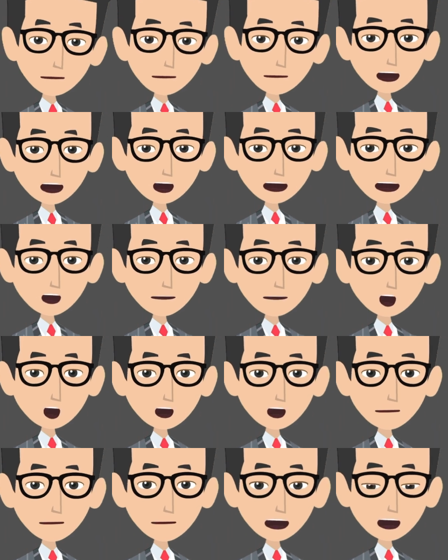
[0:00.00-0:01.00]
the meeting
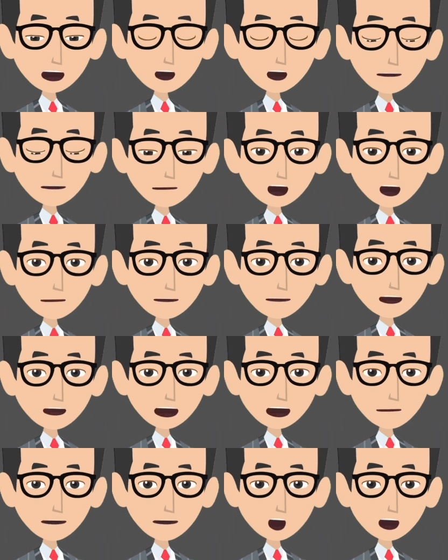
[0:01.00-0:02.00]
is conducted to
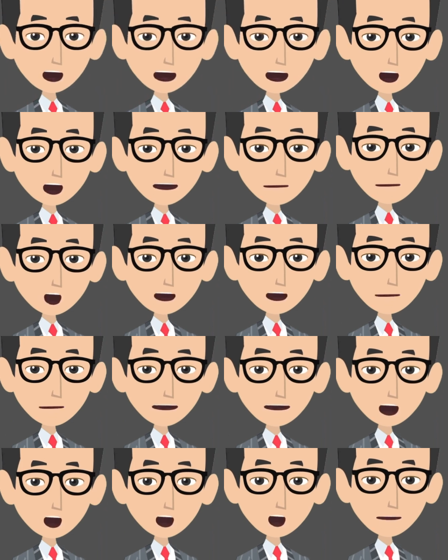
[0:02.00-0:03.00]
discuss the issues
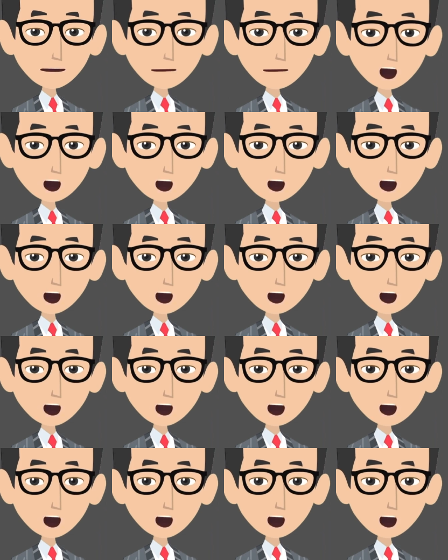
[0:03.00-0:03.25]
related to